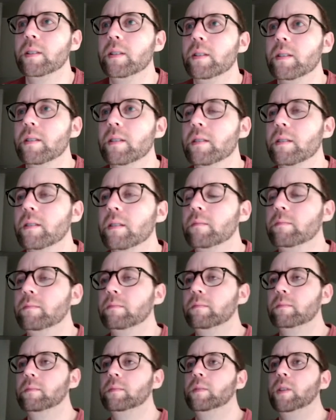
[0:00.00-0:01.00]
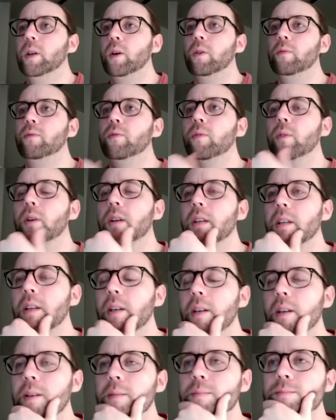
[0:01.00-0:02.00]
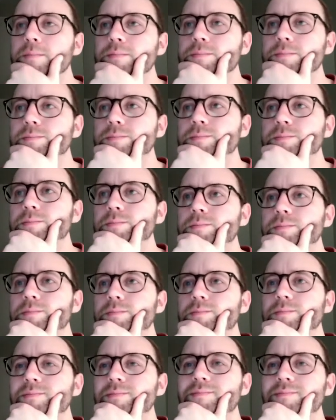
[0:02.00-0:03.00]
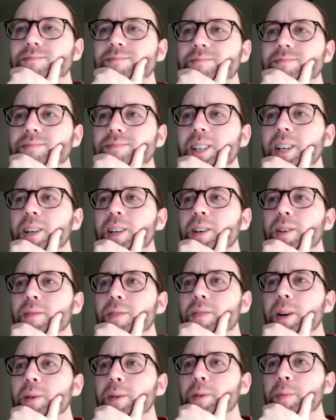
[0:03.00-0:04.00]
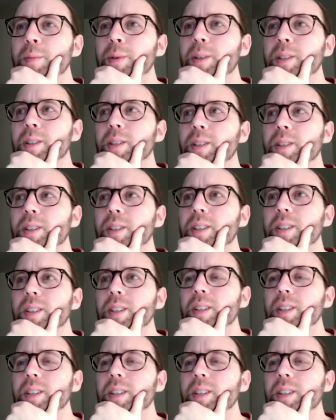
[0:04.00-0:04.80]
just go for it here. I don't know if that would have been good.